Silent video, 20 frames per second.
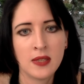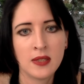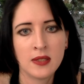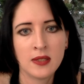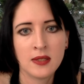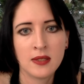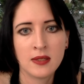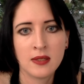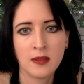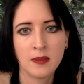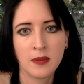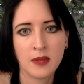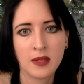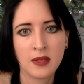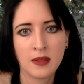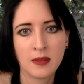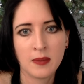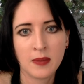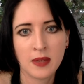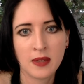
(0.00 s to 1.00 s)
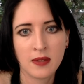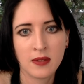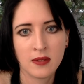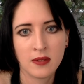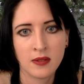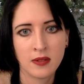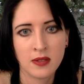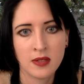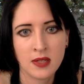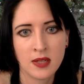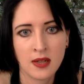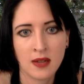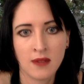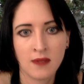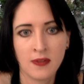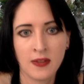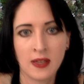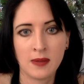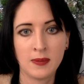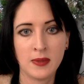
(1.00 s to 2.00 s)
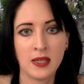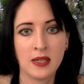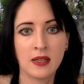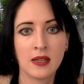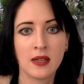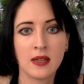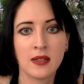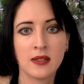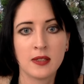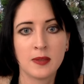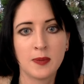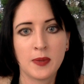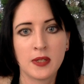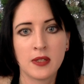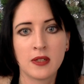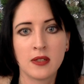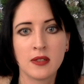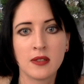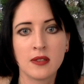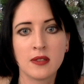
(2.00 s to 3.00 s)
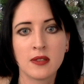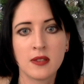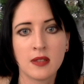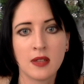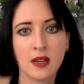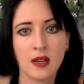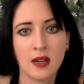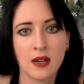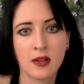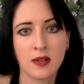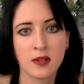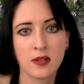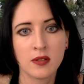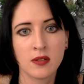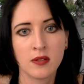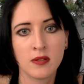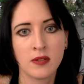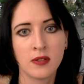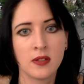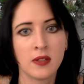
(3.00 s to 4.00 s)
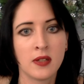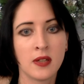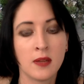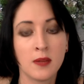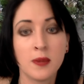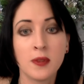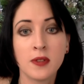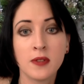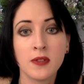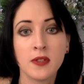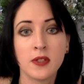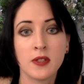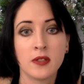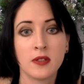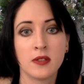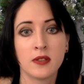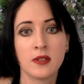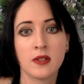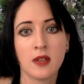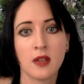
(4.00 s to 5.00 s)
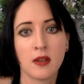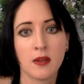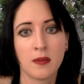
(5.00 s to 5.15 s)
This is something that my entire family and I experienced in that house over a number of years,